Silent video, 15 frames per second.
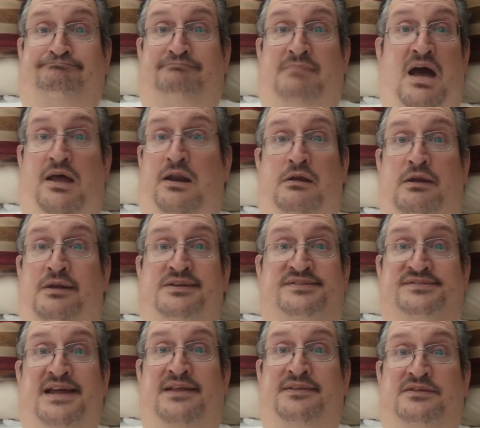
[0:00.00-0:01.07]
I don't
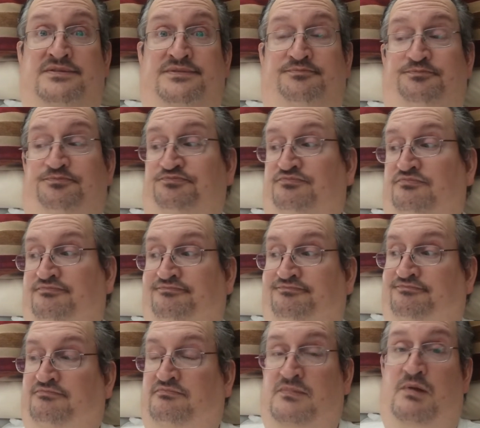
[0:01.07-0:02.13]
understand this.
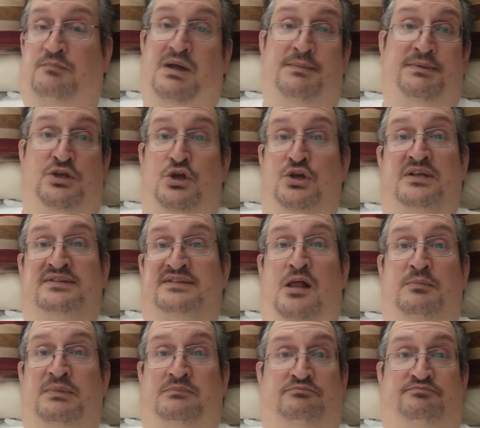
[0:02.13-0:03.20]
Maybe you can tell
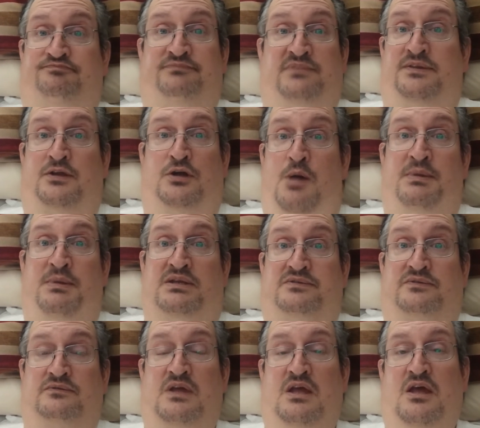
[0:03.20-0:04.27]
me in the comments.
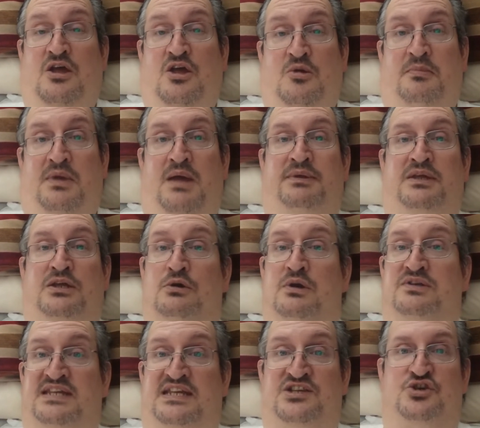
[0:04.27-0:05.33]
Maybe you're a
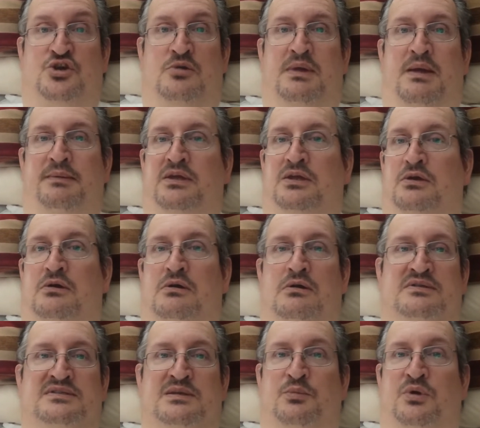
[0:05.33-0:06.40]
teacher, maybe you're
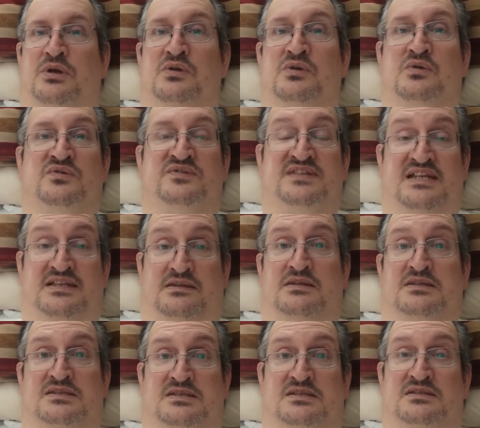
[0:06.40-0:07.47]
someone who set
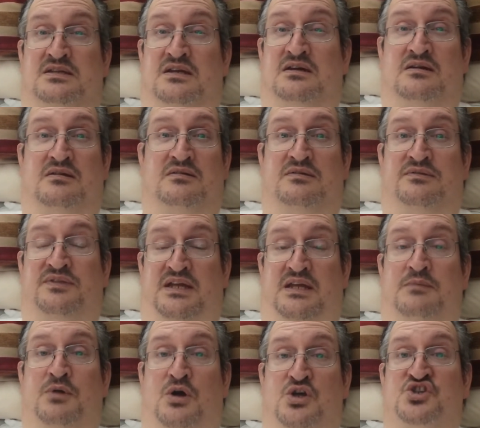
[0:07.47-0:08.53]
this thing in
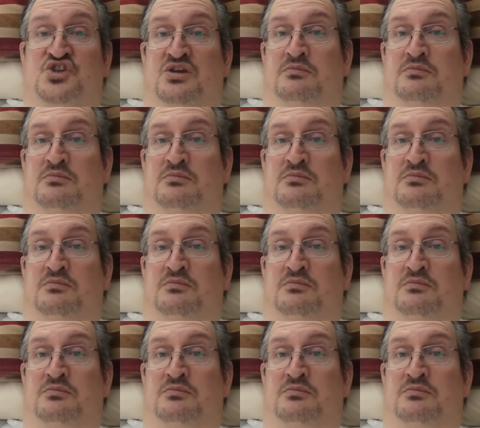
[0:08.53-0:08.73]
motion,